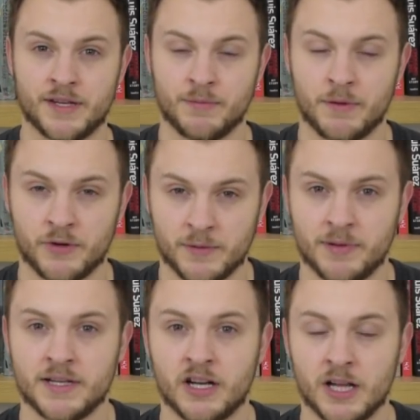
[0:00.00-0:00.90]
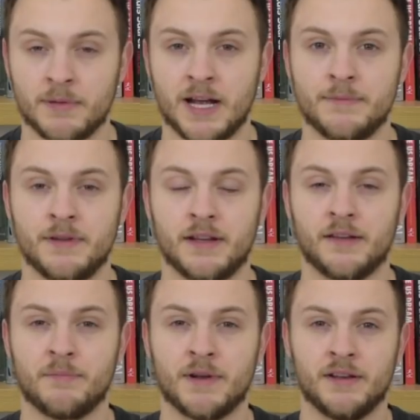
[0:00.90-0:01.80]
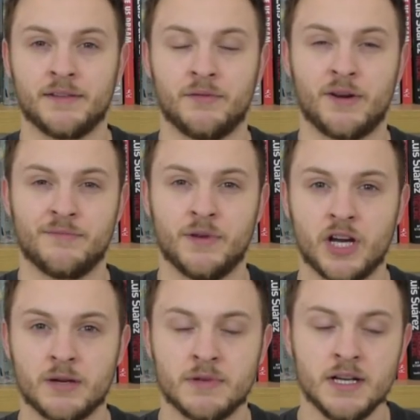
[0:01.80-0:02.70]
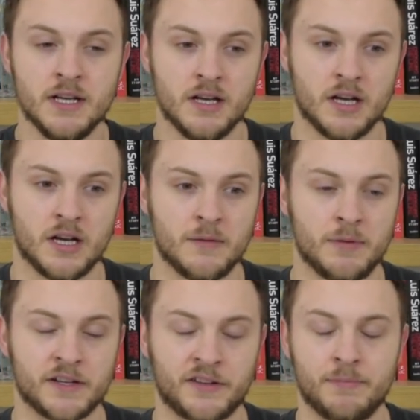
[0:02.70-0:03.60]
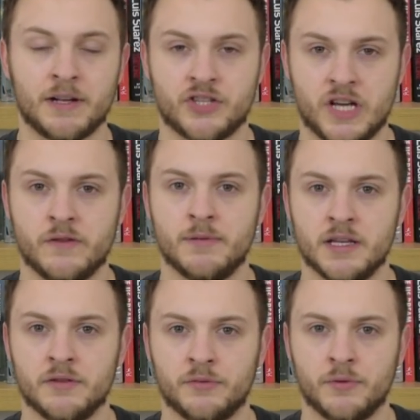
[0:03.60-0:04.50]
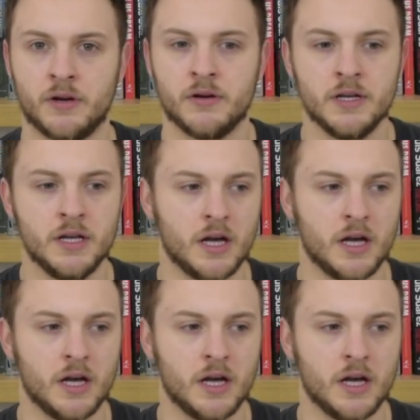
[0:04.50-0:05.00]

You probably want to play your club captain against Man United away from home, but I suspect Chad will play there as well.